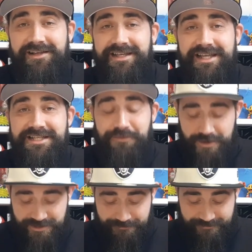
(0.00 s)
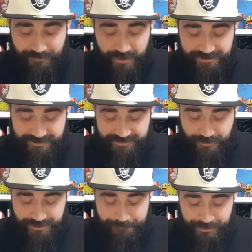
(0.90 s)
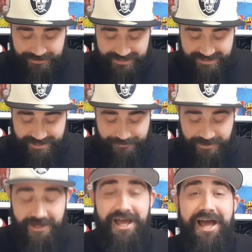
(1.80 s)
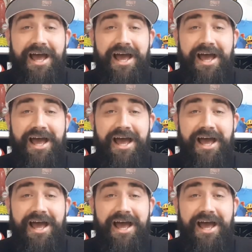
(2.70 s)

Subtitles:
it's worth a punt, isn't it? But